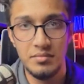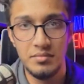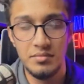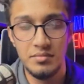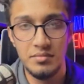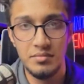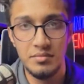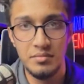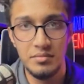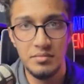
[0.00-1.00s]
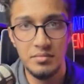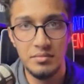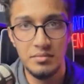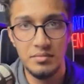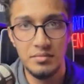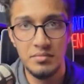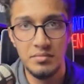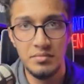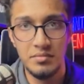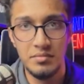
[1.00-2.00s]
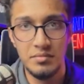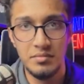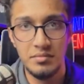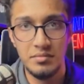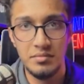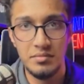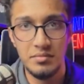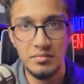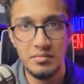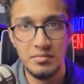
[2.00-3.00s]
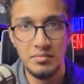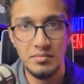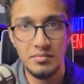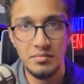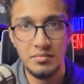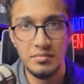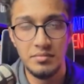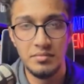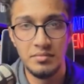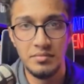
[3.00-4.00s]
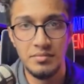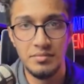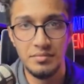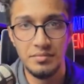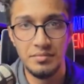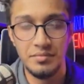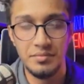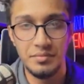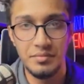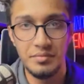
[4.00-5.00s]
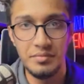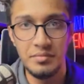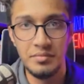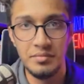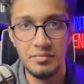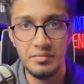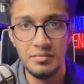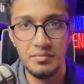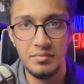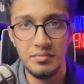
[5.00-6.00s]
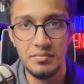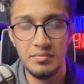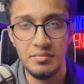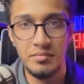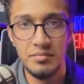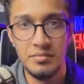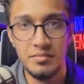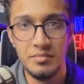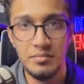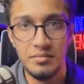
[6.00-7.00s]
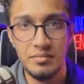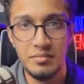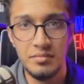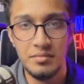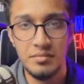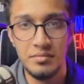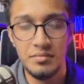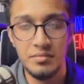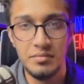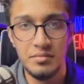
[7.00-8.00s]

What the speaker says: [no speech]